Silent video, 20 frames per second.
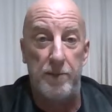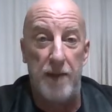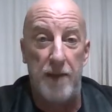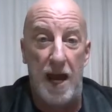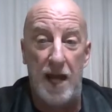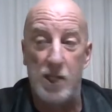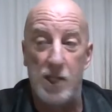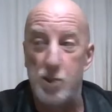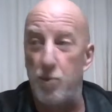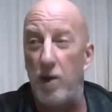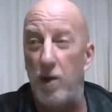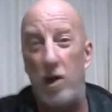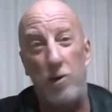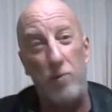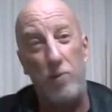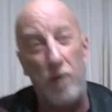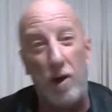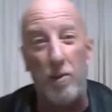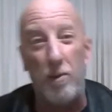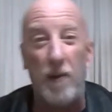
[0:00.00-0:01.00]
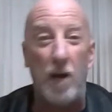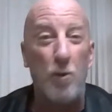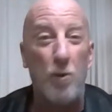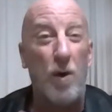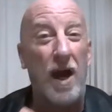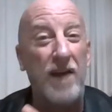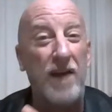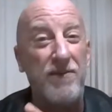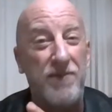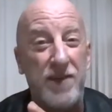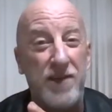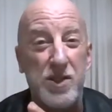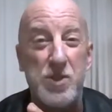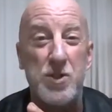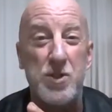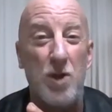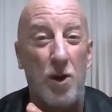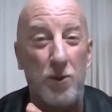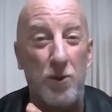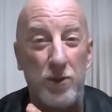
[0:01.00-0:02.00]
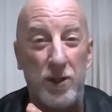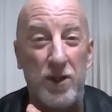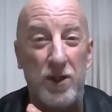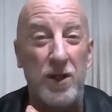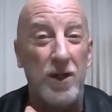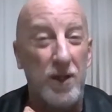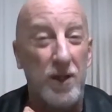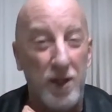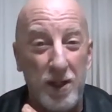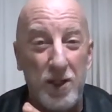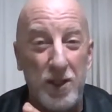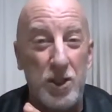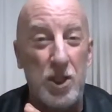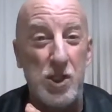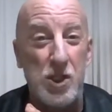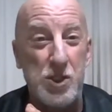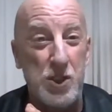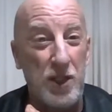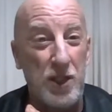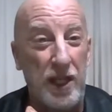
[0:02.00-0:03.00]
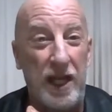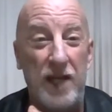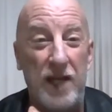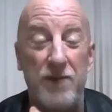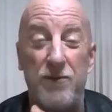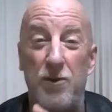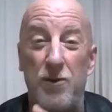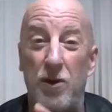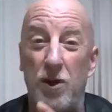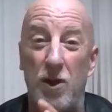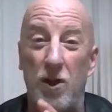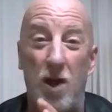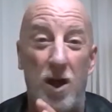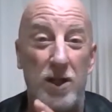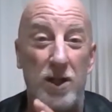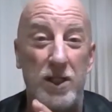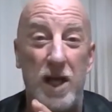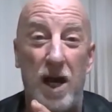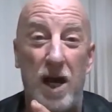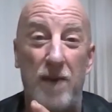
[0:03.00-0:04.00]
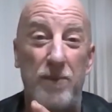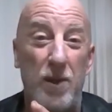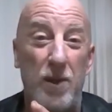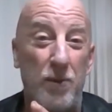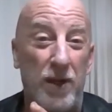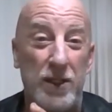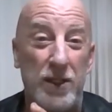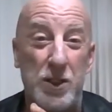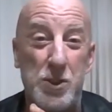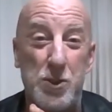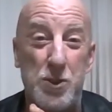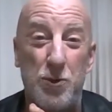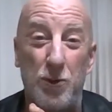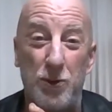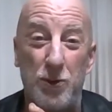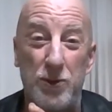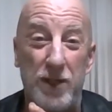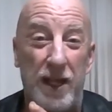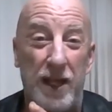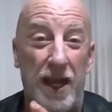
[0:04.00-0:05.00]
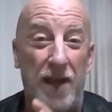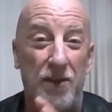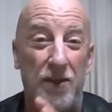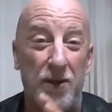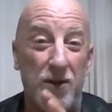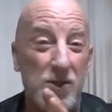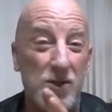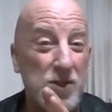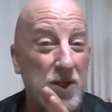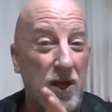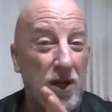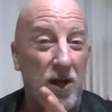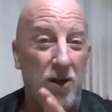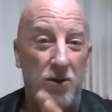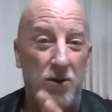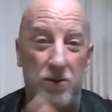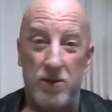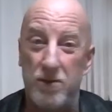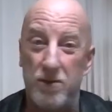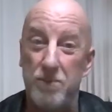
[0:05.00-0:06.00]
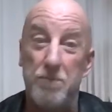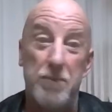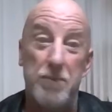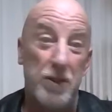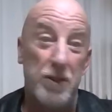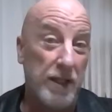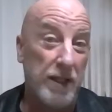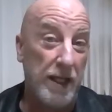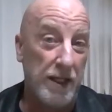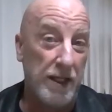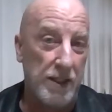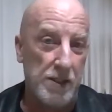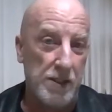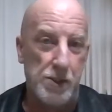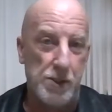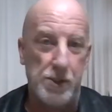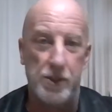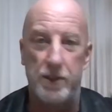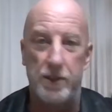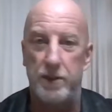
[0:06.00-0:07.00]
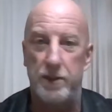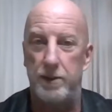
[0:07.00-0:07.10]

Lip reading: Maxwell. Well, my wife has known Ghislaine for a long time. They went to school together, so please.